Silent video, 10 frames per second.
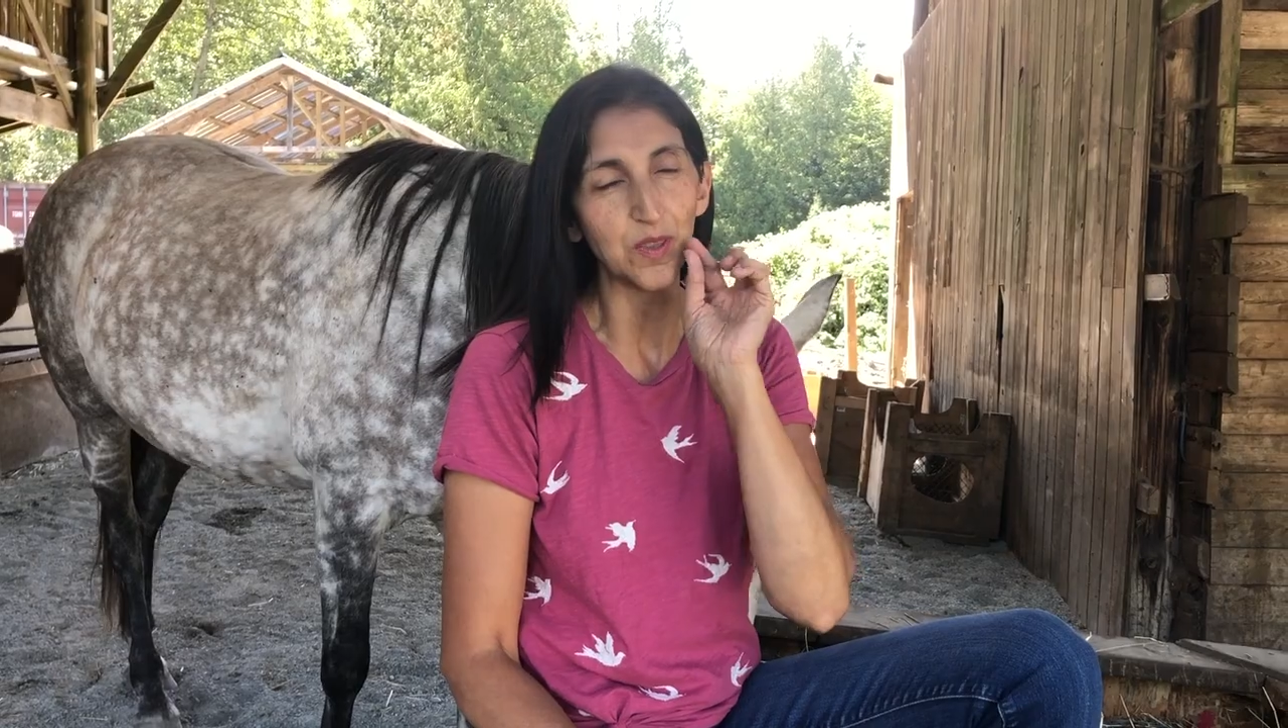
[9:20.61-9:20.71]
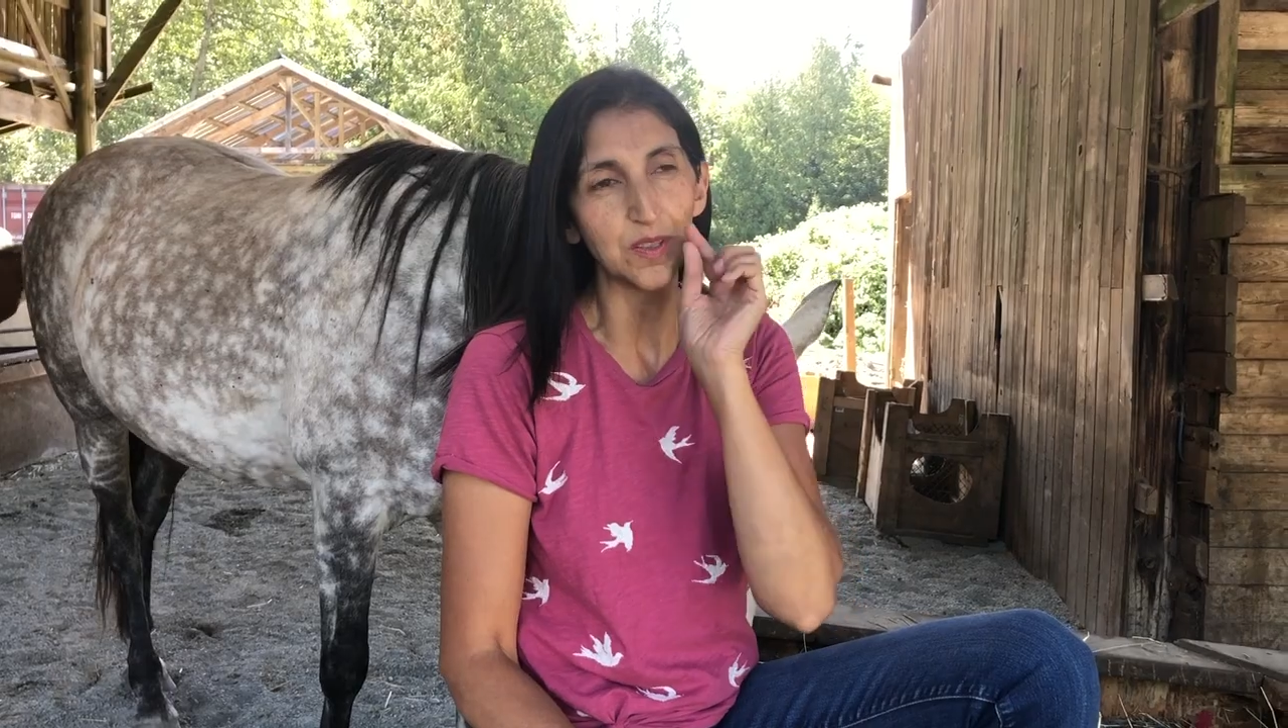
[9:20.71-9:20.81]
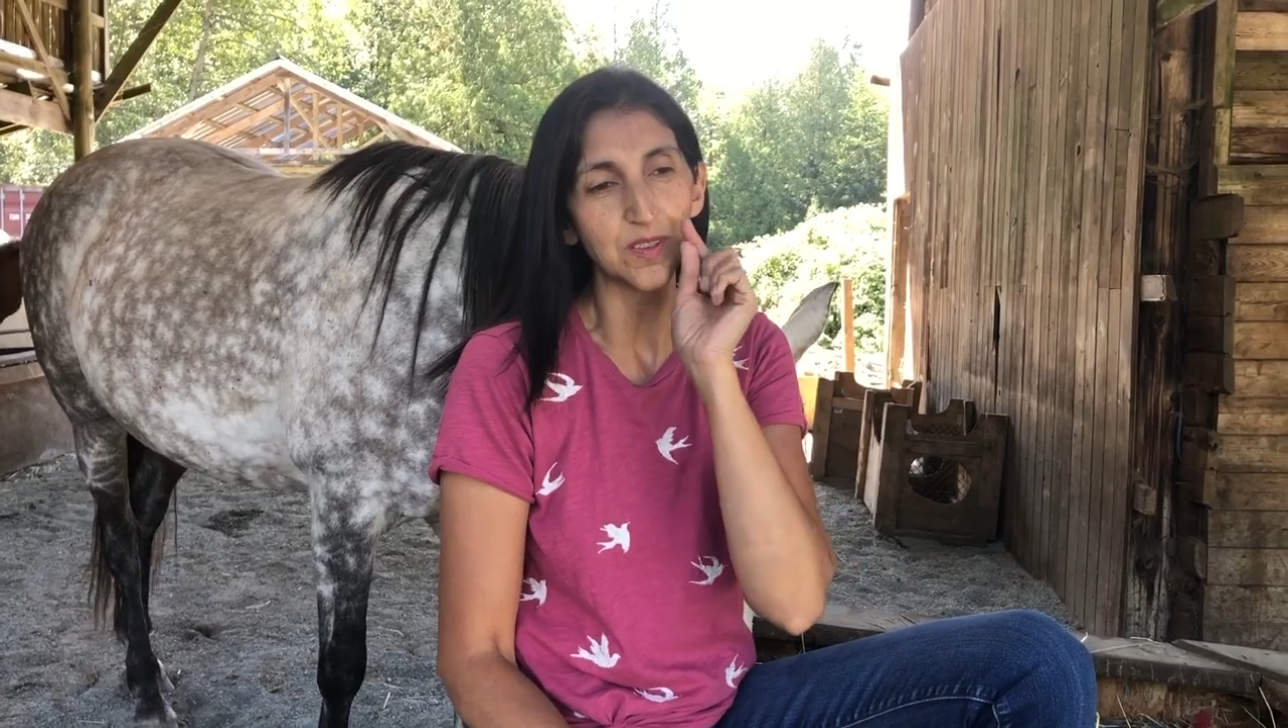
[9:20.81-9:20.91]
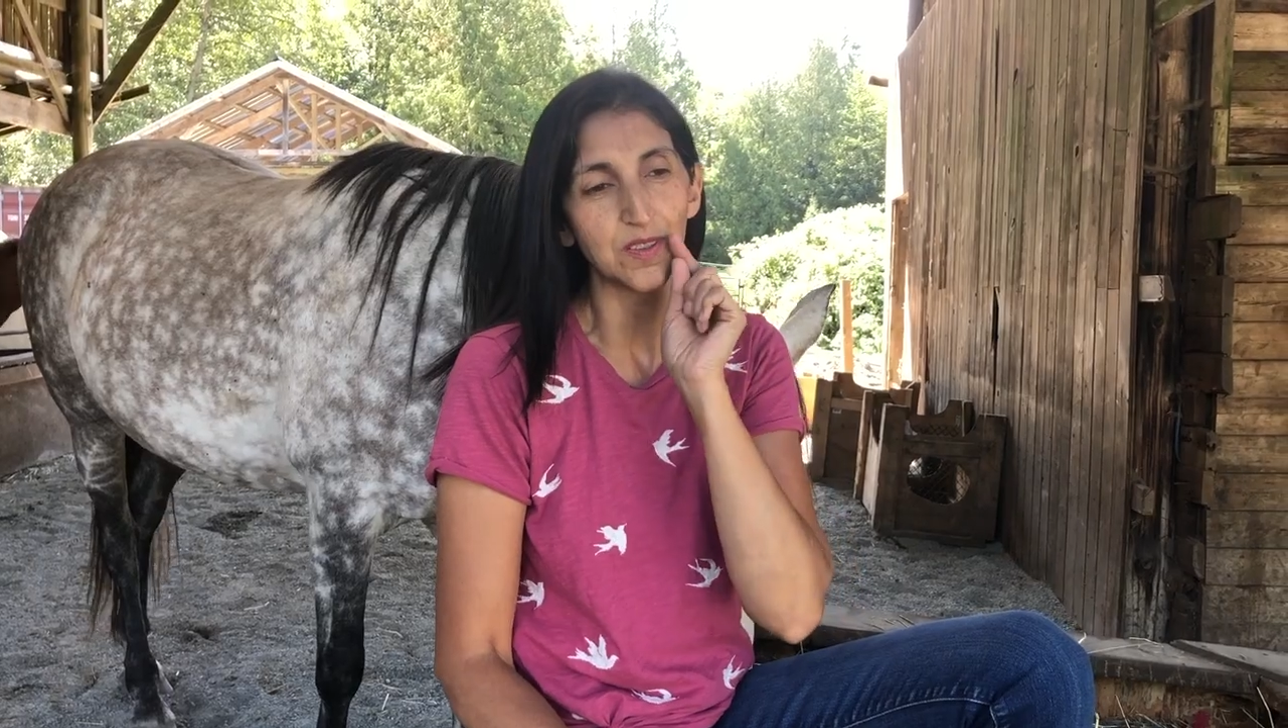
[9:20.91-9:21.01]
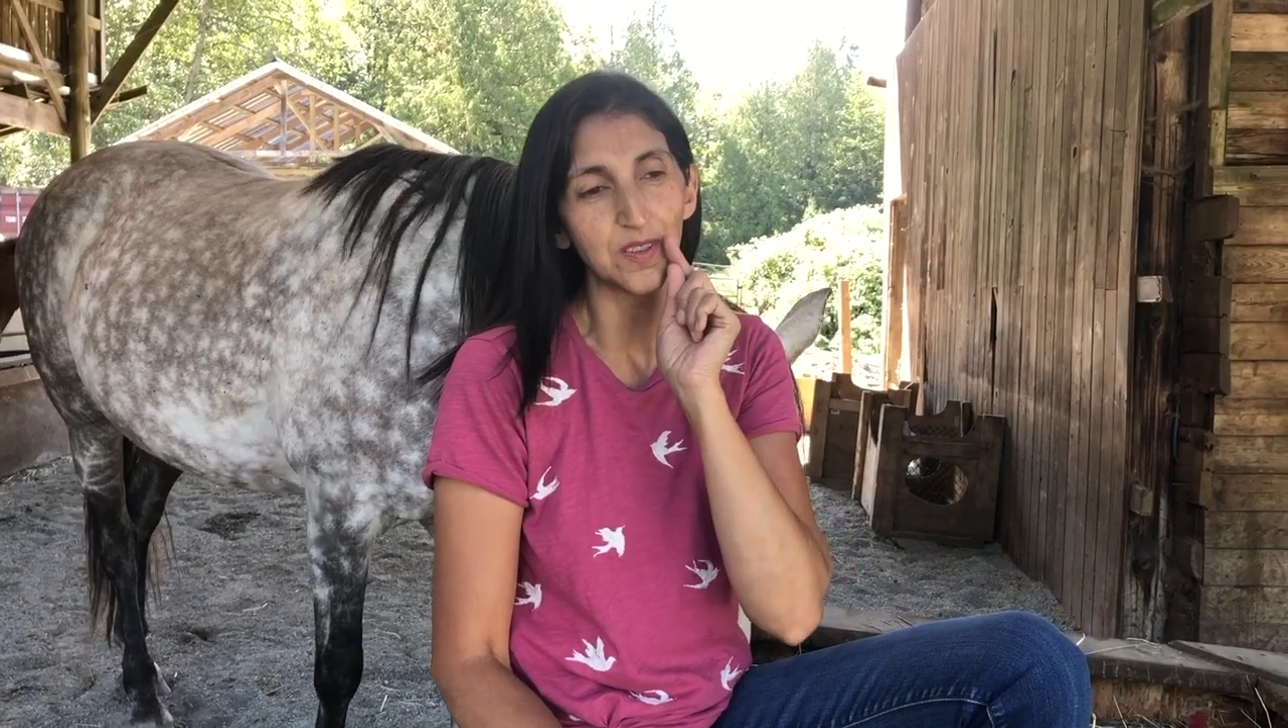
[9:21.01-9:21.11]

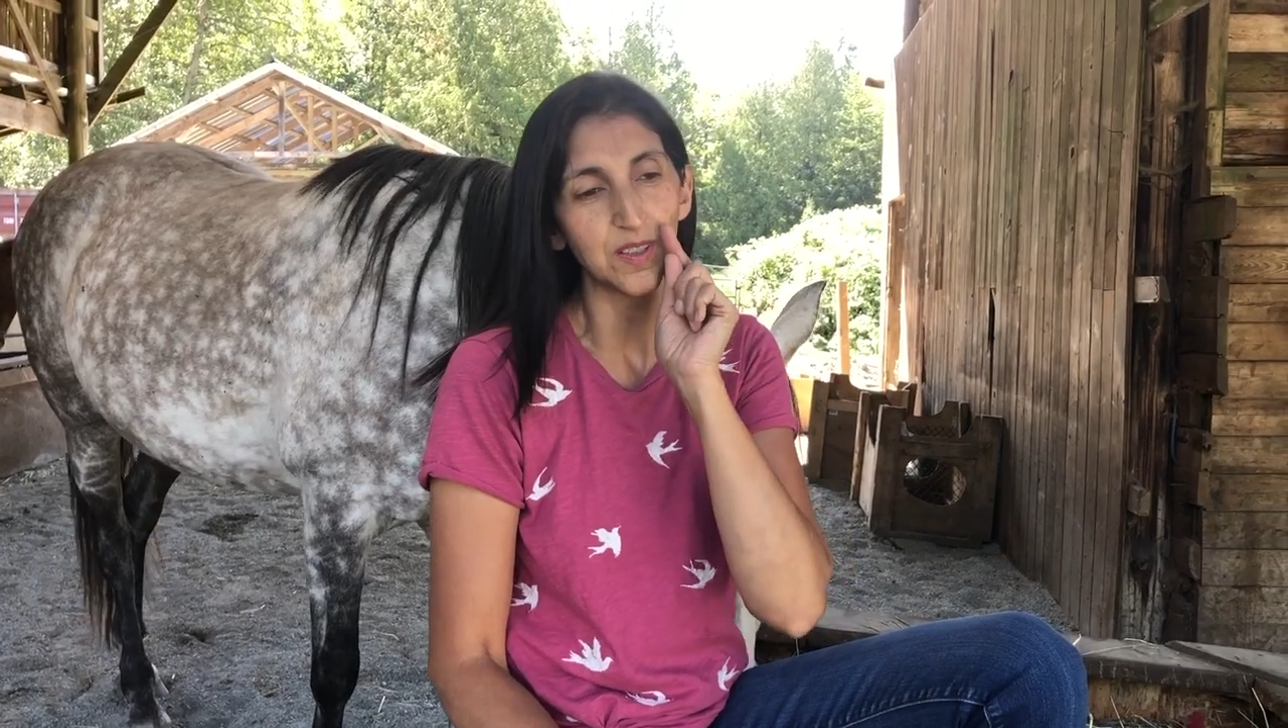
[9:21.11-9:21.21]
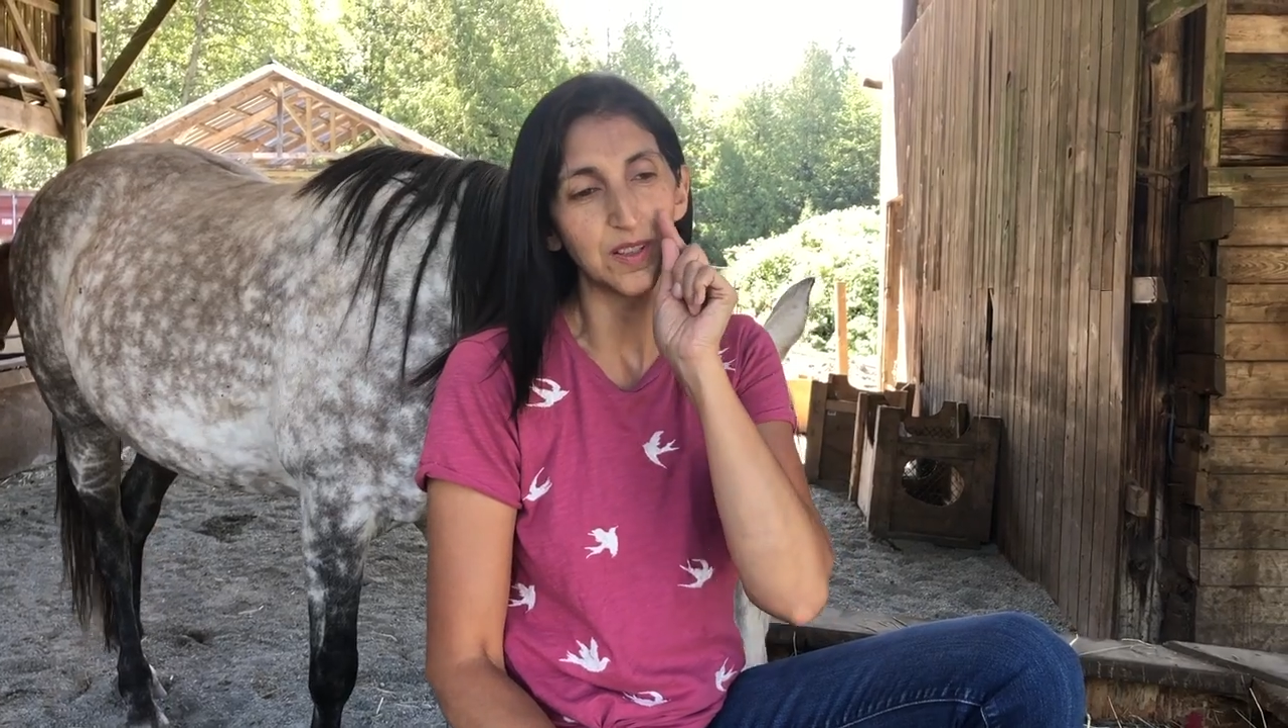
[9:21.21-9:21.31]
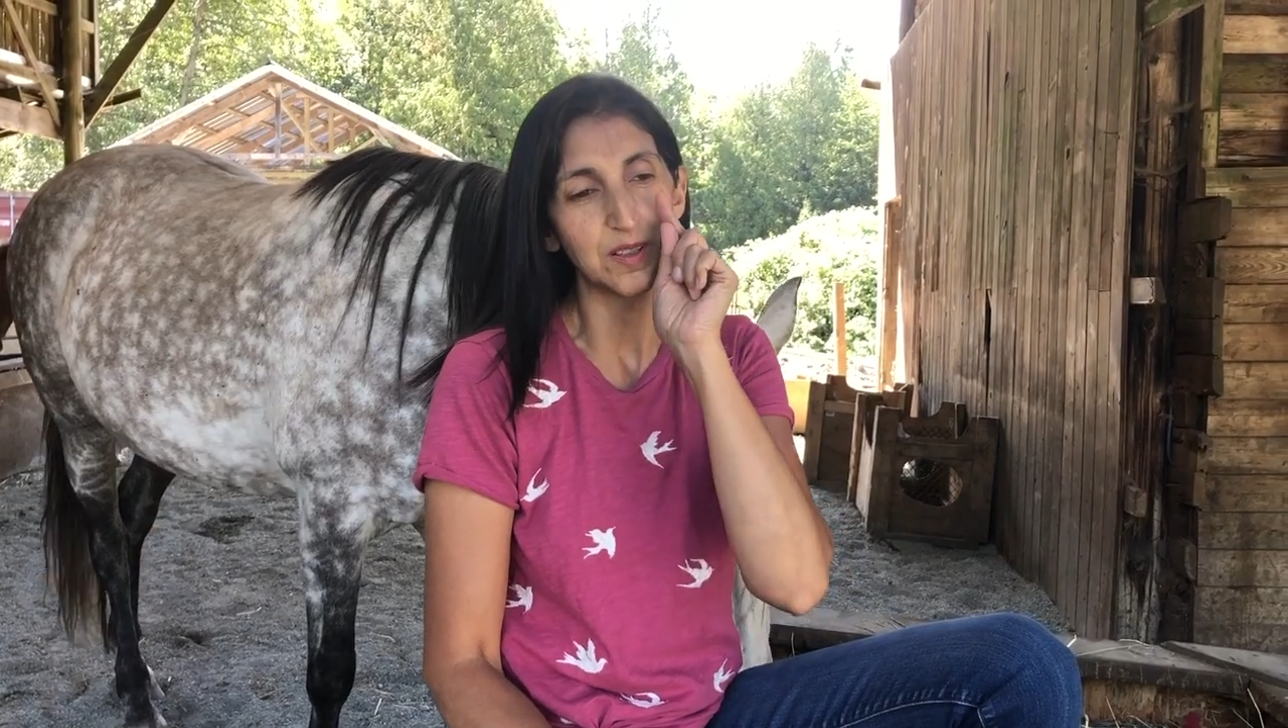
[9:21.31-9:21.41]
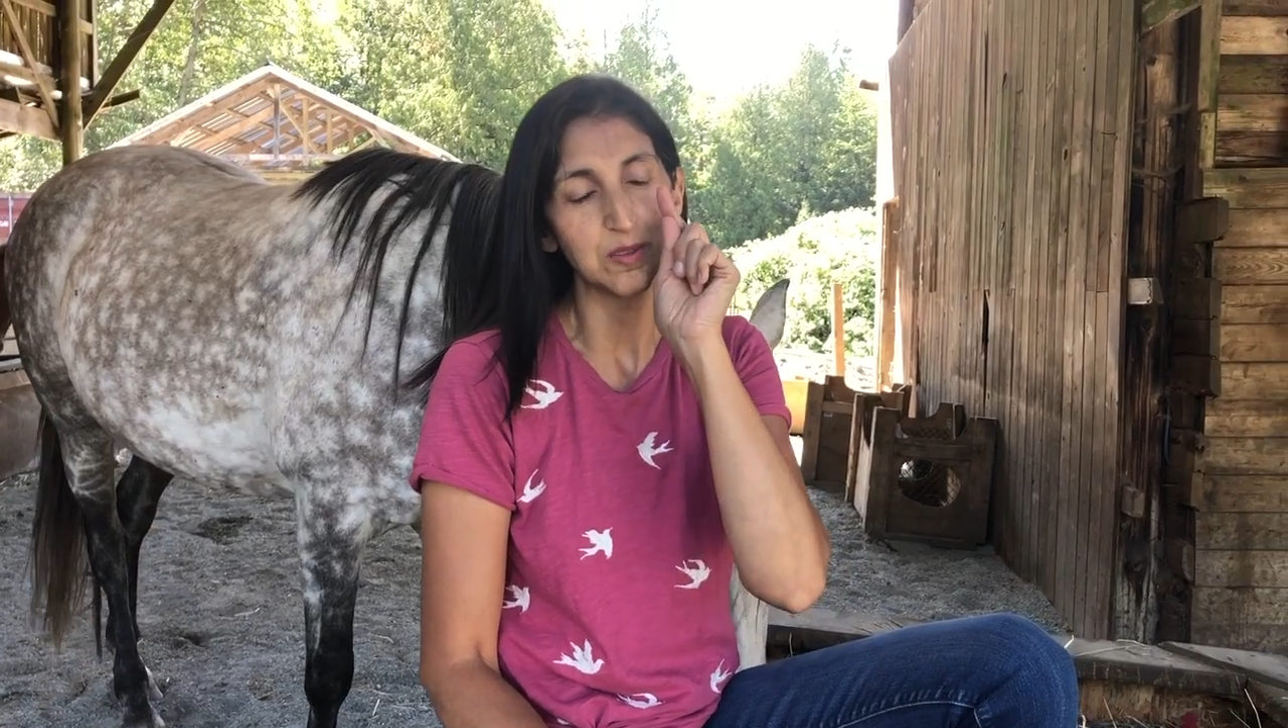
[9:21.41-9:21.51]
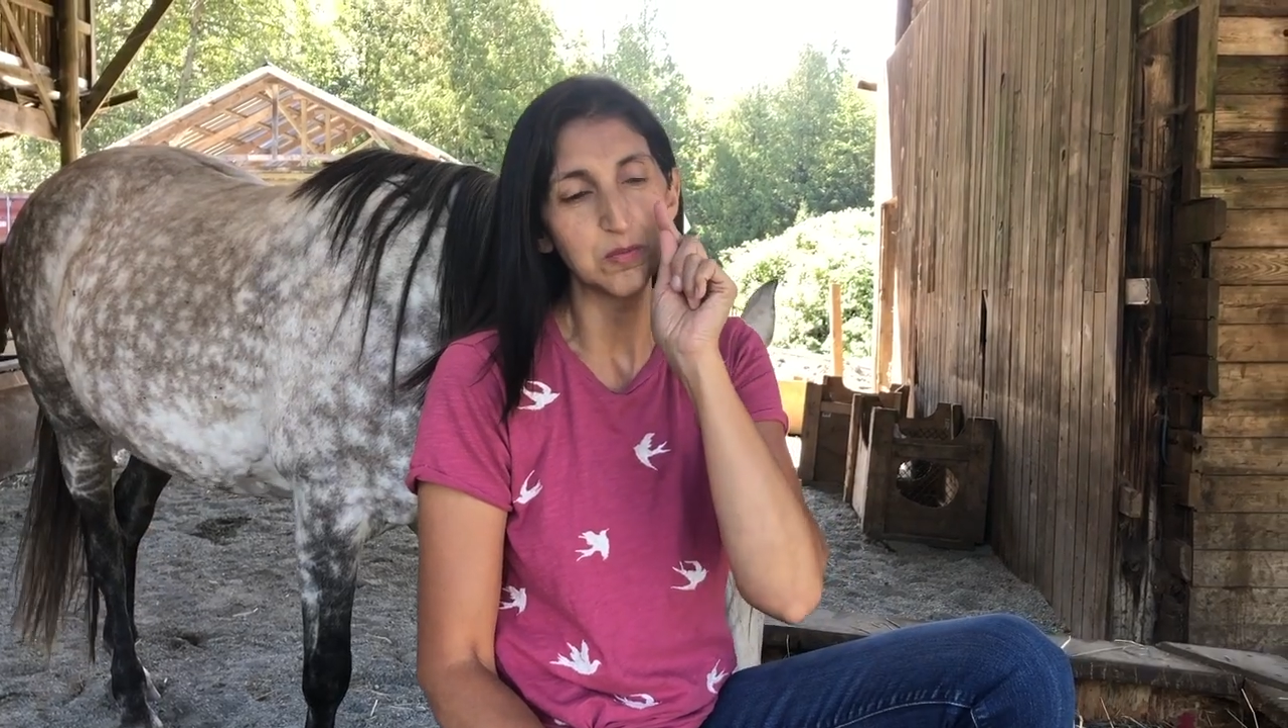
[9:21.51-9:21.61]
the
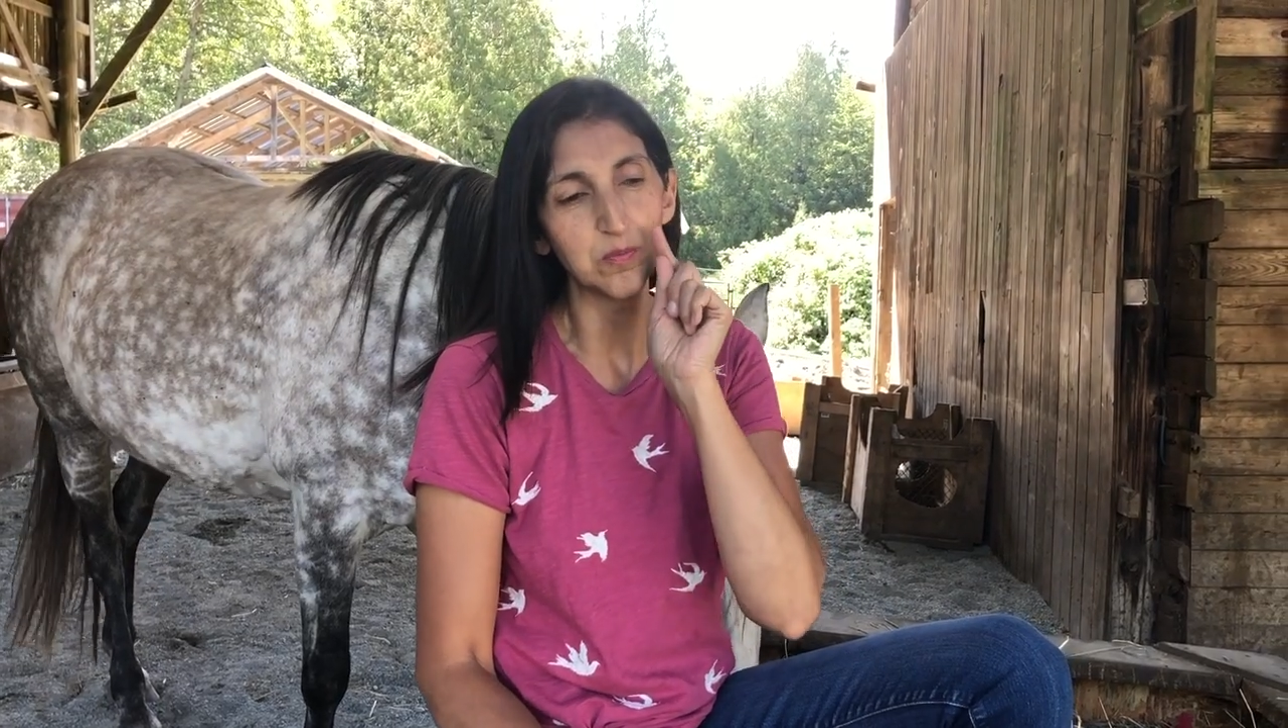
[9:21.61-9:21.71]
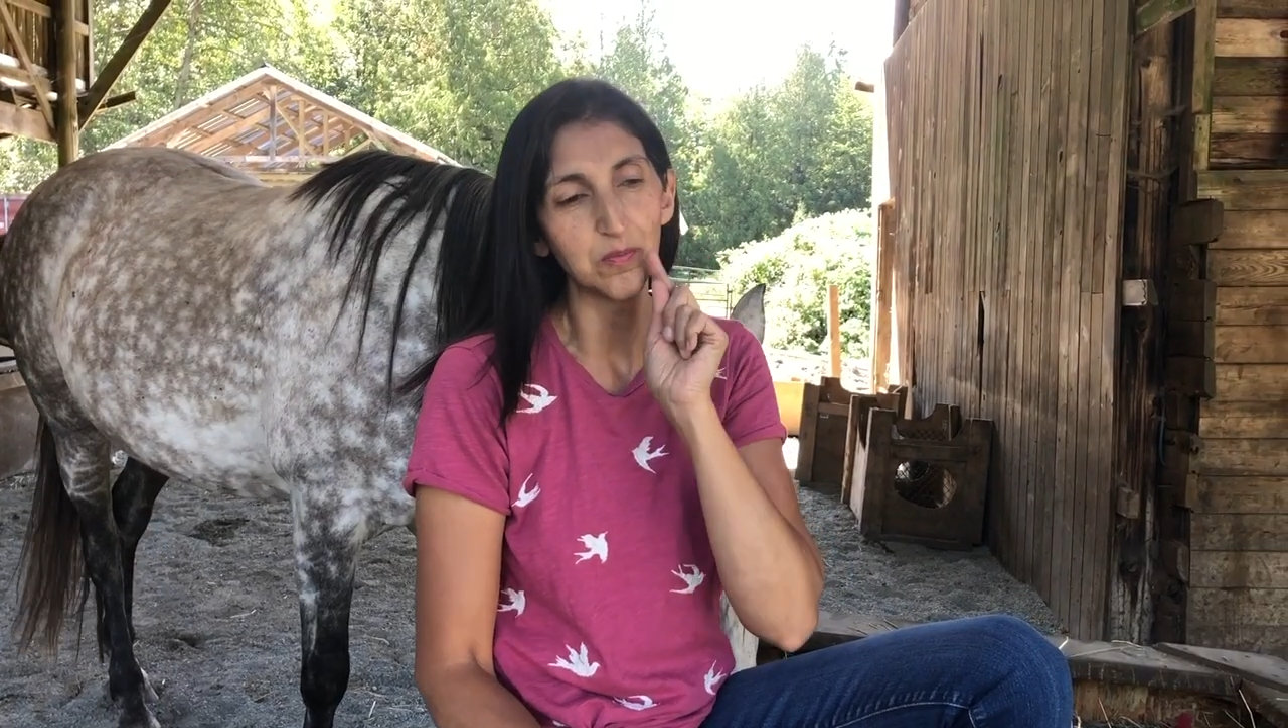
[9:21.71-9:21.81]
the